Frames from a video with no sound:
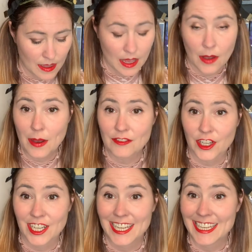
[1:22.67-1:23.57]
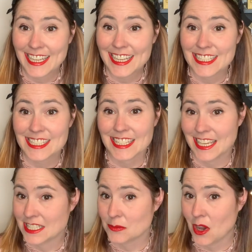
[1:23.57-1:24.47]
However, it is
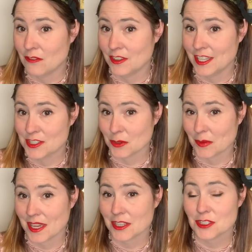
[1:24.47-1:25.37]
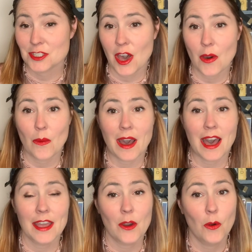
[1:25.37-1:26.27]
Kingdom Confidential week, so
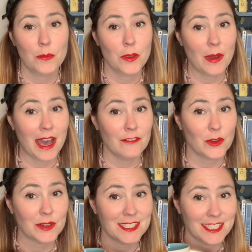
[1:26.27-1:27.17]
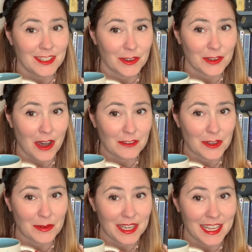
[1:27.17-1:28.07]
I hope you have your tea or coffee
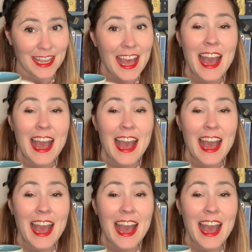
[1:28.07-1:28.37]
ready,